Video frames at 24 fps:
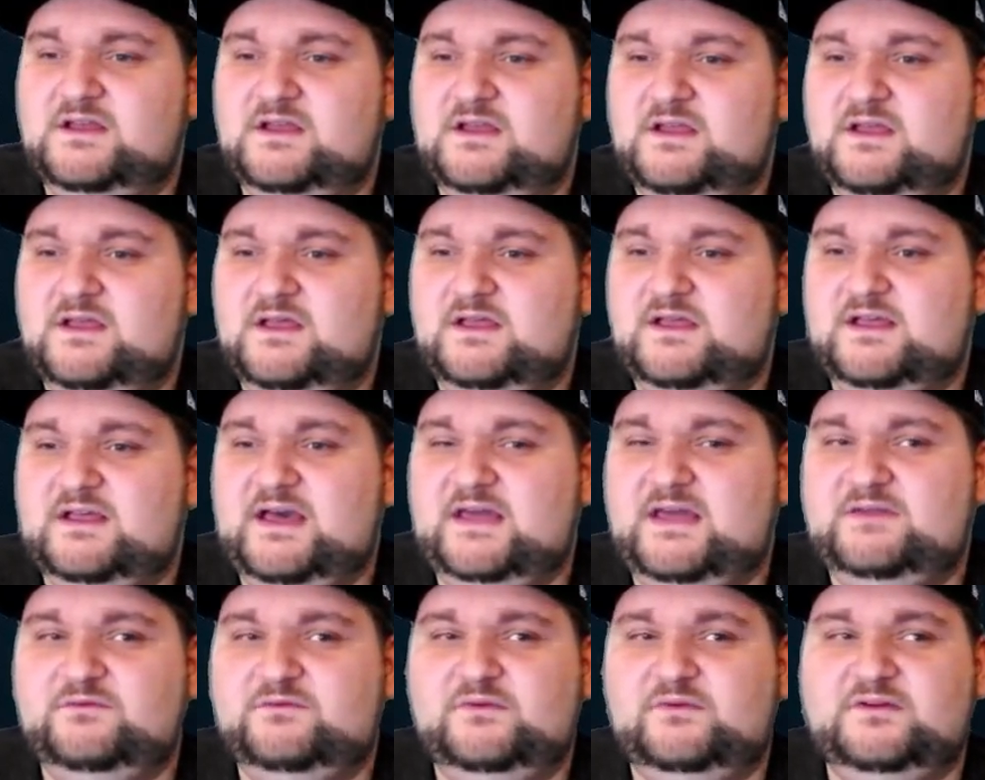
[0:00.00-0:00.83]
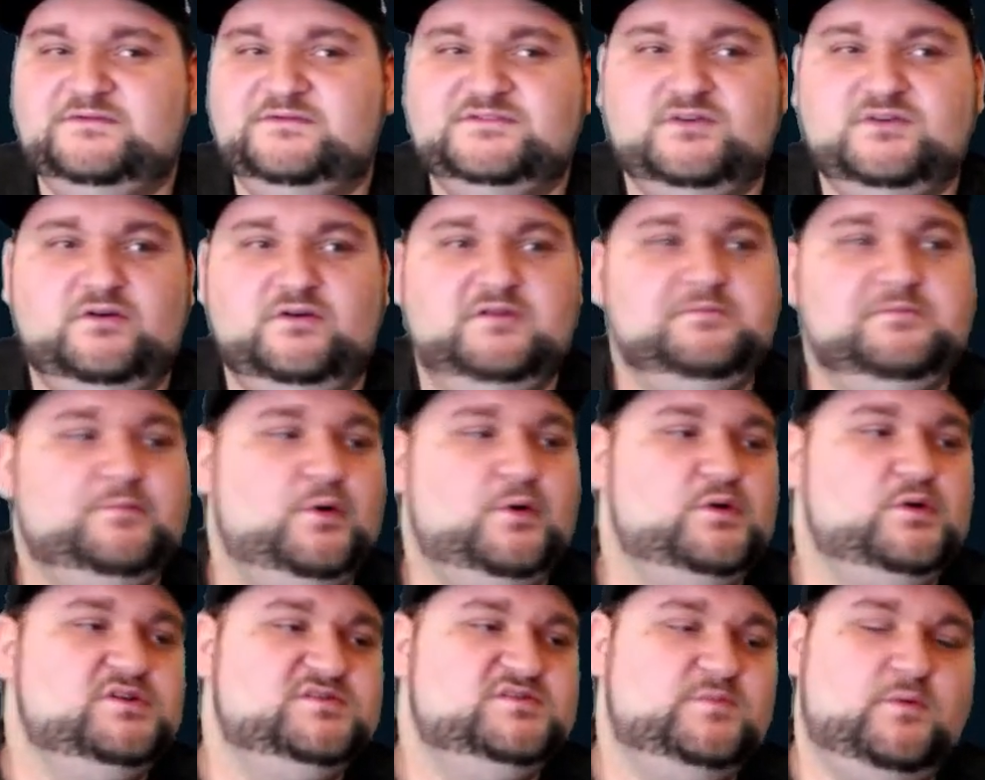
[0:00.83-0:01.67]
gotten rid of scoring
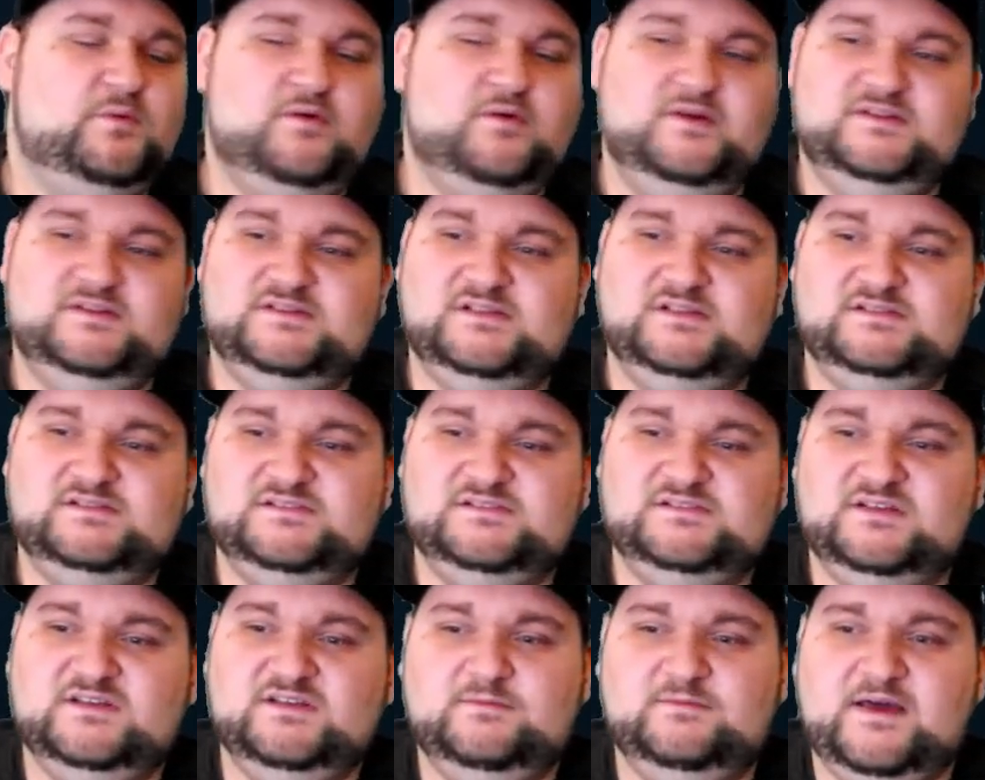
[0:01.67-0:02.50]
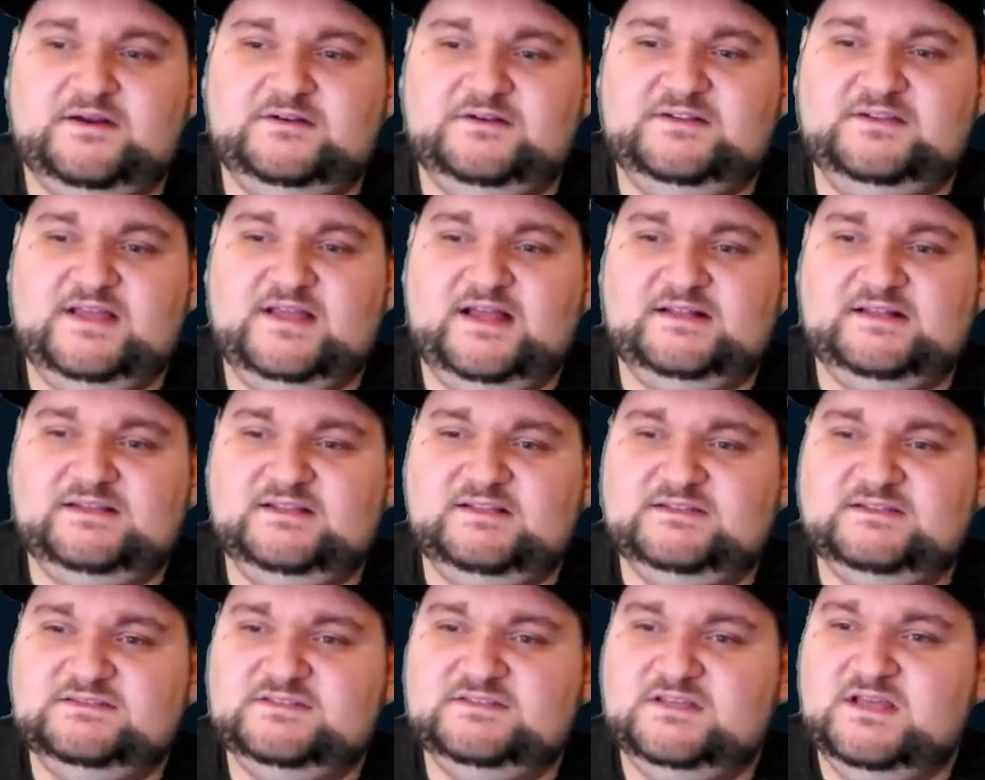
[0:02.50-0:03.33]
bonus points on certain battle
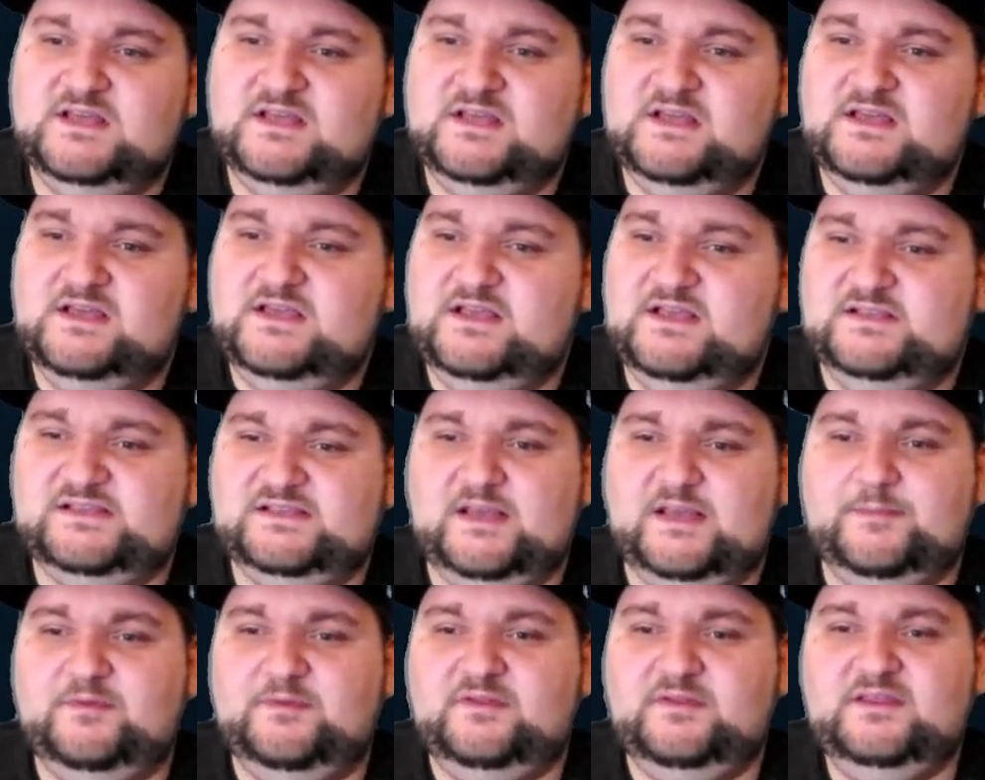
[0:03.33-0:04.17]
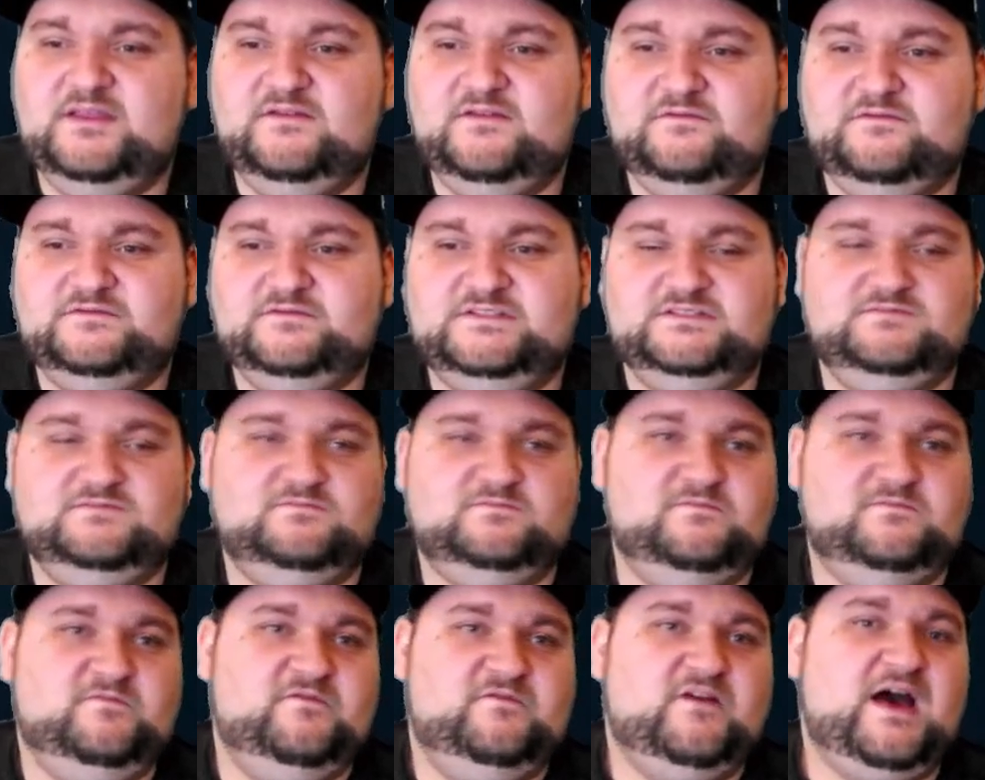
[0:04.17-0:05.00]
tactics, is, I believe, just
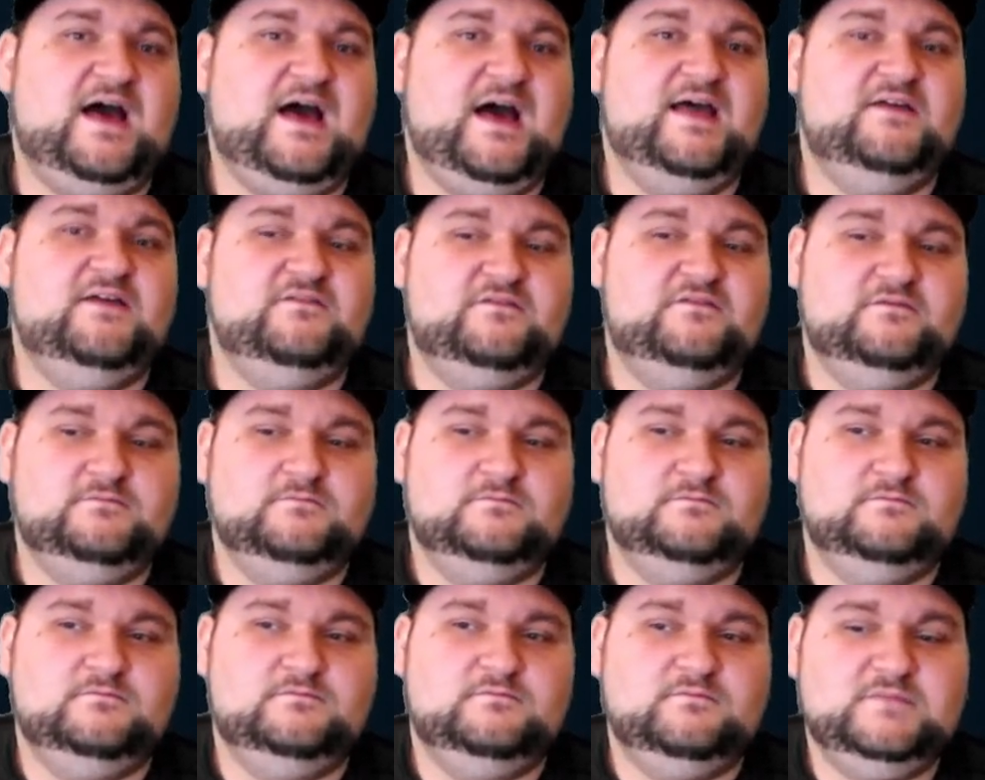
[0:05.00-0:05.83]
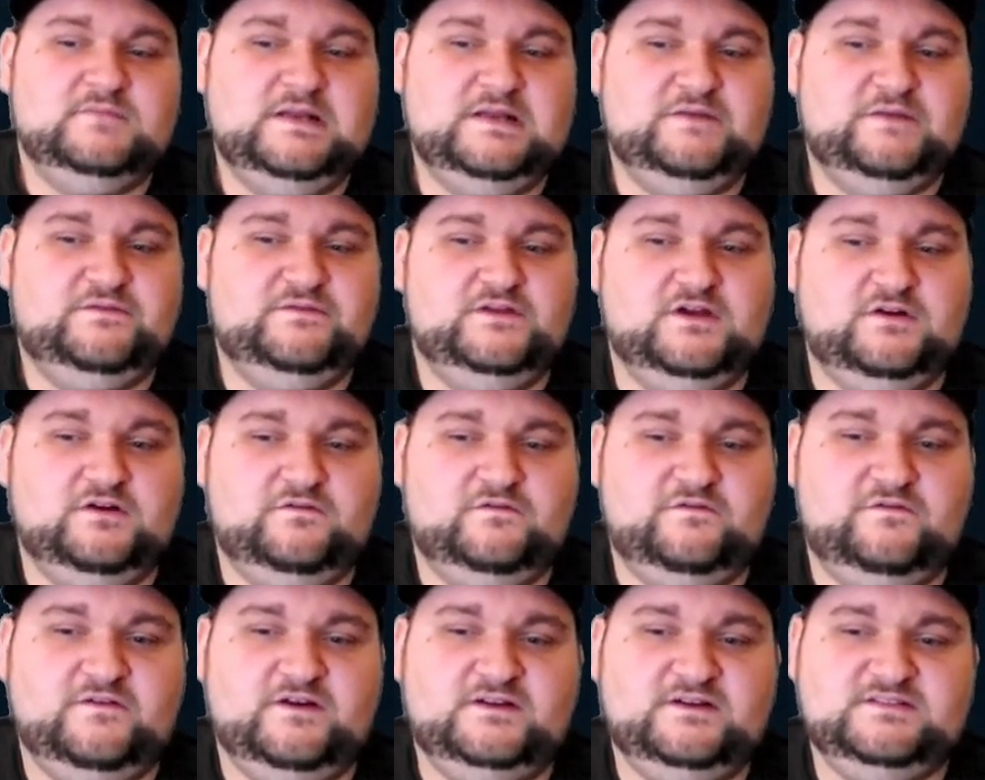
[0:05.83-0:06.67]
5. And if you go
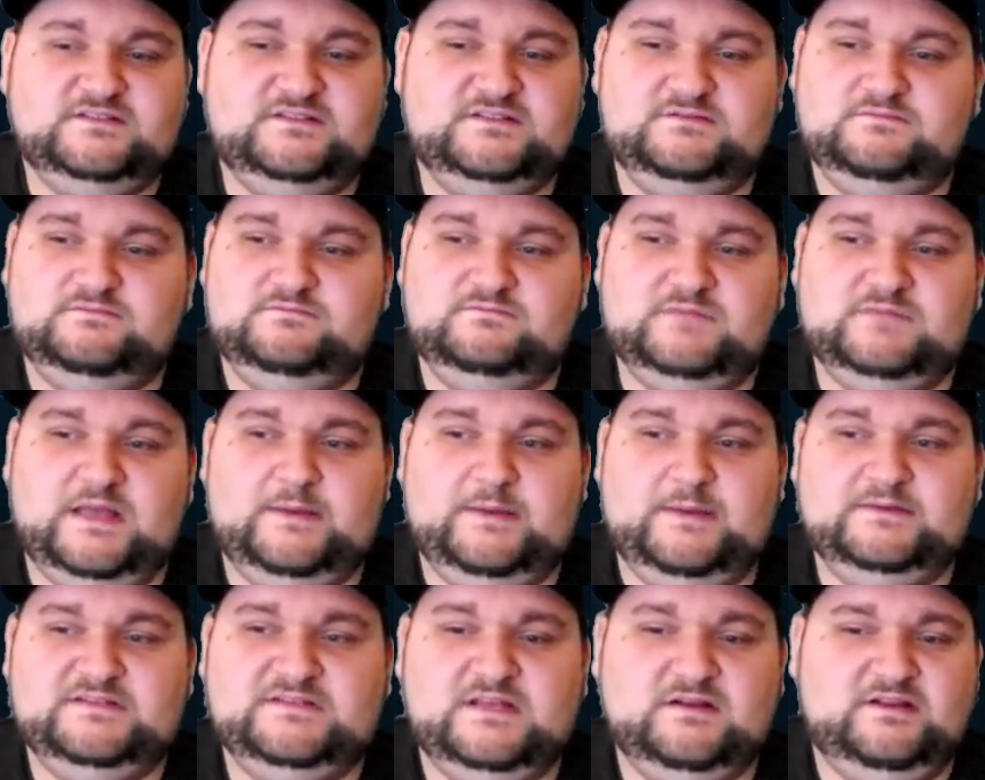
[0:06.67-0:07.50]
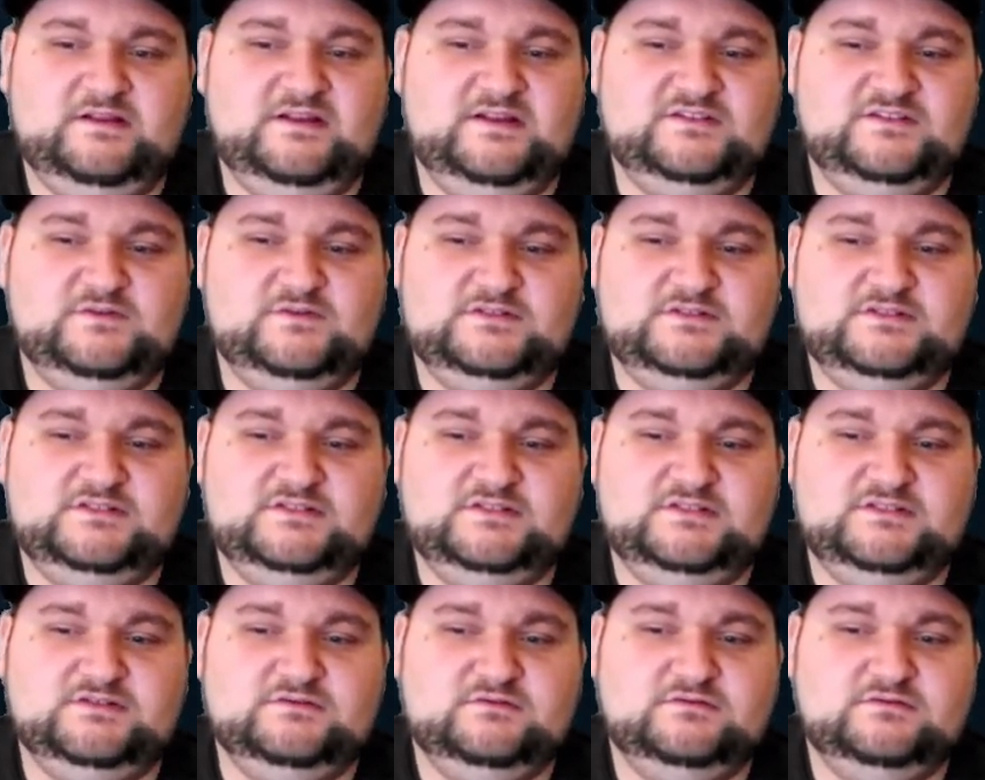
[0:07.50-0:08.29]
first, generally here's what you do.